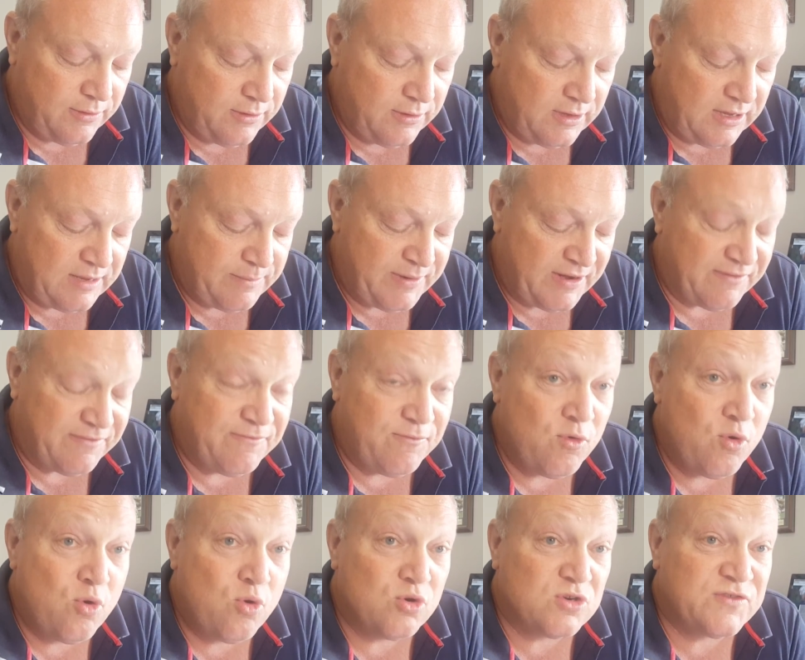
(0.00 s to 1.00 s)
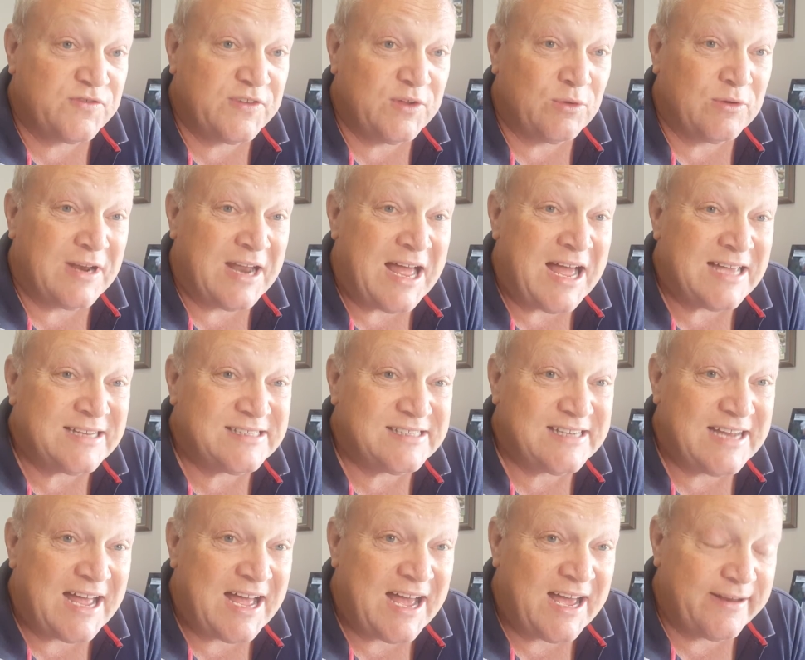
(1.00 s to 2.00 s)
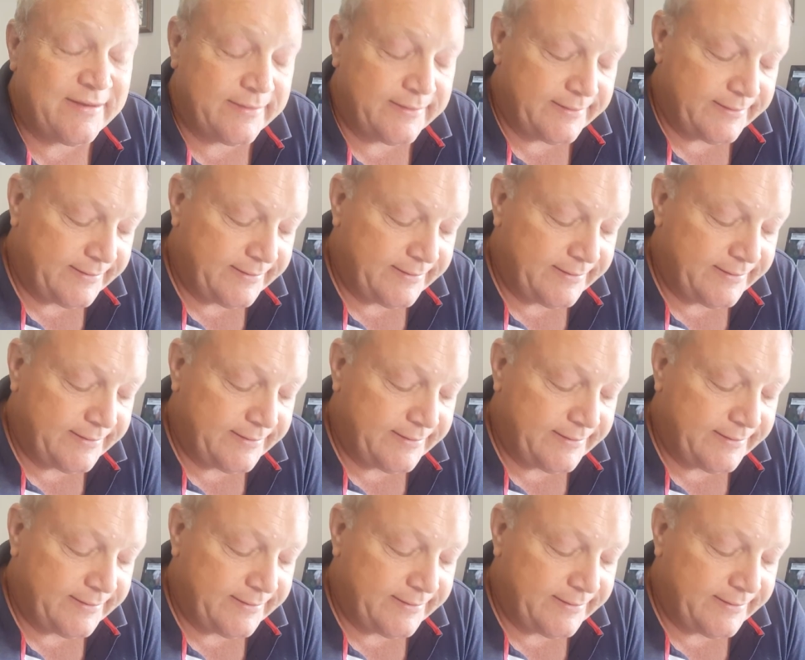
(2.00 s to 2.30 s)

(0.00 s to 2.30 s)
he beat a 4-horse field last start.